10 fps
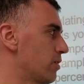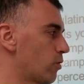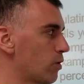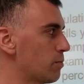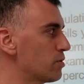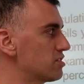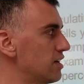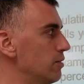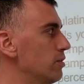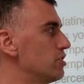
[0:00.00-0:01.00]
or what
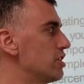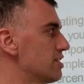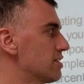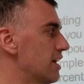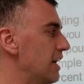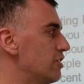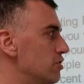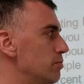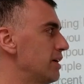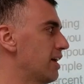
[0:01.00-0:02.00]
percent would just the
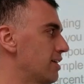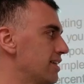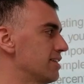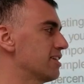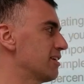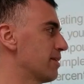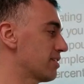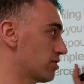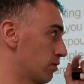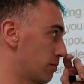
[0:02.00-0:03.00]
hydrogen be out of the entire
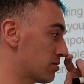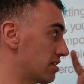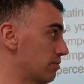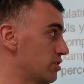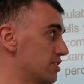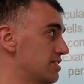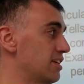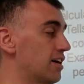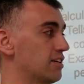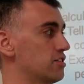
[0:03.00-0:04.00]
mass, or what percent would just
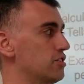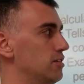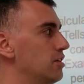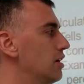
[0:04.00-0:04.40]
the oxygen.